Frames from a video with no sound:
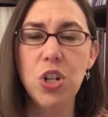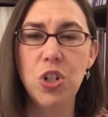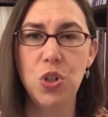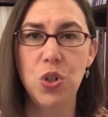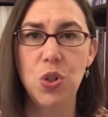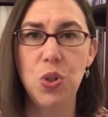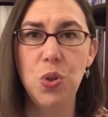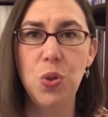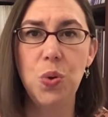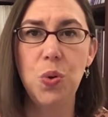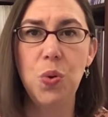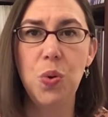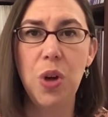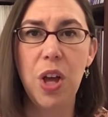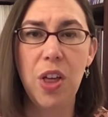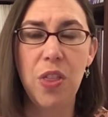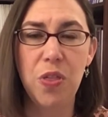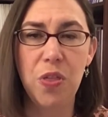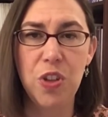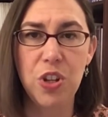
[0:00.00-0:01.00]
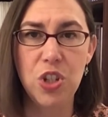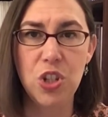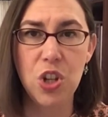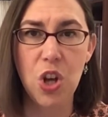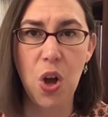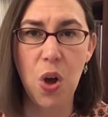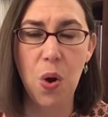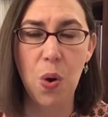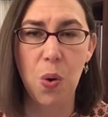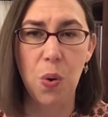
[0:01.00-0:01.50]
to the
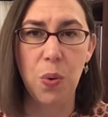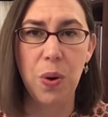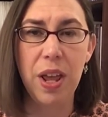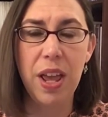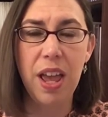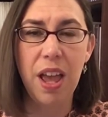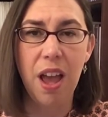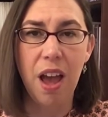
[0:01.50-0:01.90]
tone